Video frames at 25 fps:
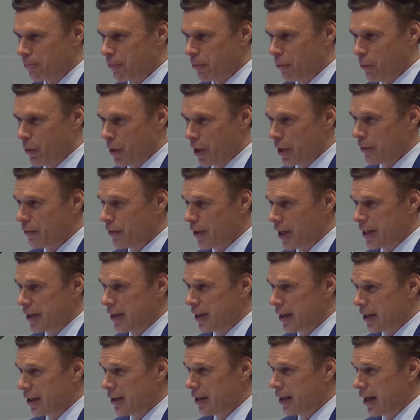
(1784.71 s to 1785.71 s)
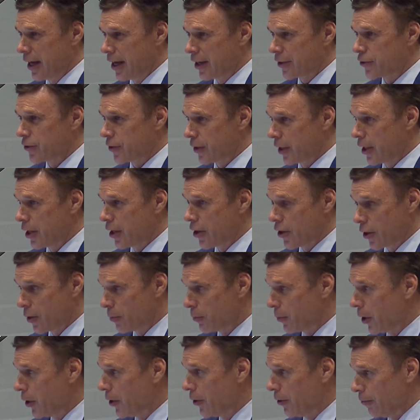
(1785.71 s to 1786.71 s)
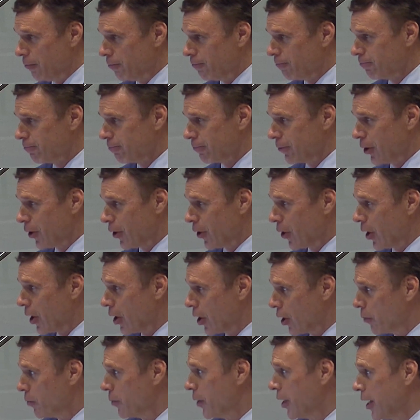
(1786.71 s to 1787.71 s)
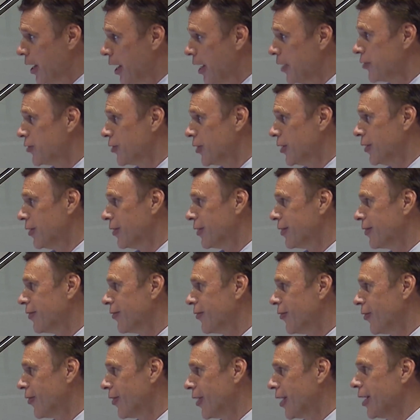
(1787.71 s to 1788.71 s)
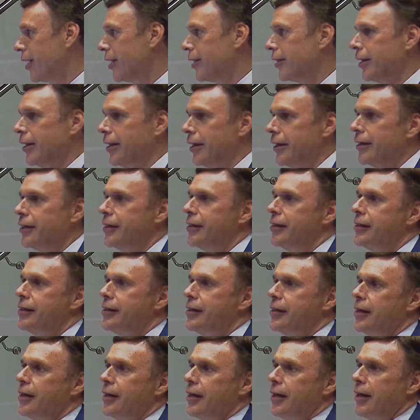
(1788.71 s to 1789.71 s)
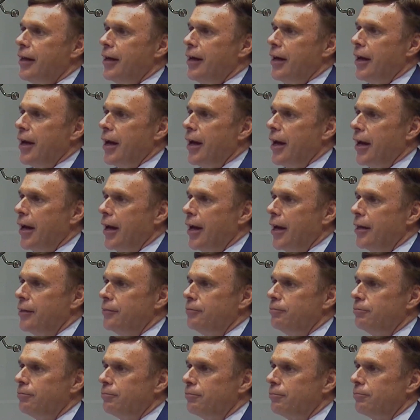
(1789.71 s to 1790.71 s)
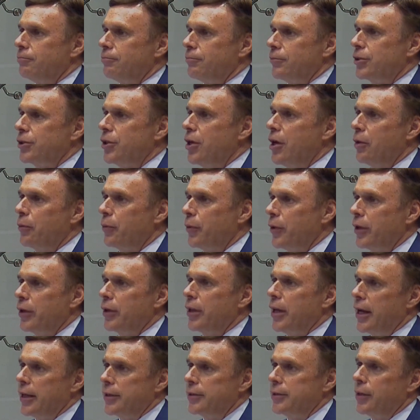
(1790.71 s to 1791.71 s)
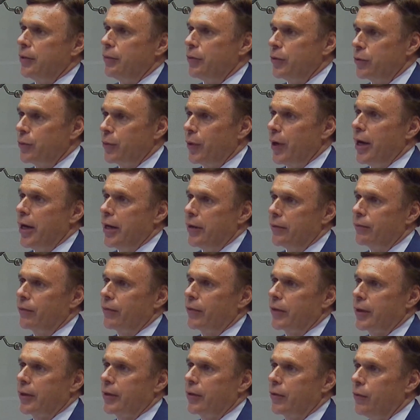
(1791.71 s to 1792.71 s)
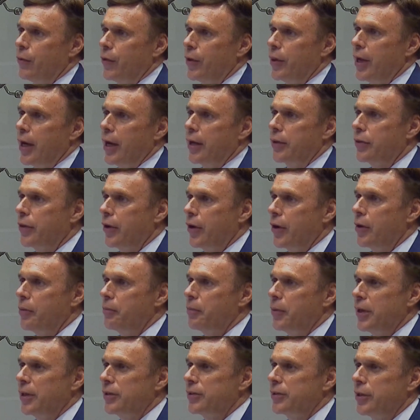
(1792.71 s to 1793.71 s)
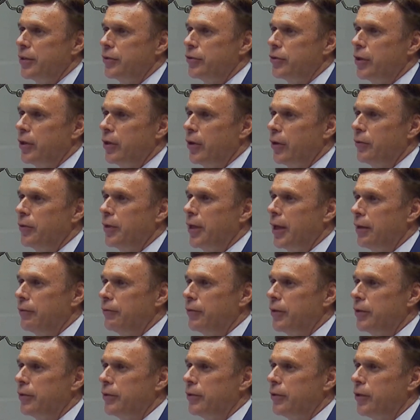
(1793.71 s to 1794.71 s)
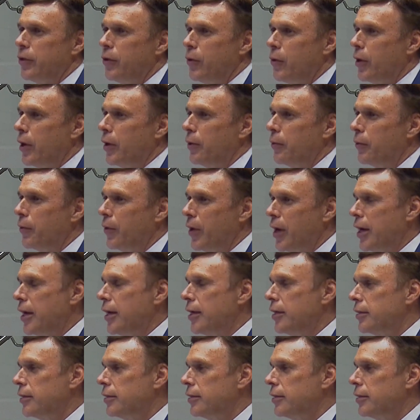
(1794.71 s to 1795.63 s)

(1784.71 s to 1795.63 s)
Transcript: What have I done to actually harm you or harm the nation or anything? And Saul realized he was right. With that therapy, he says, David, you are right.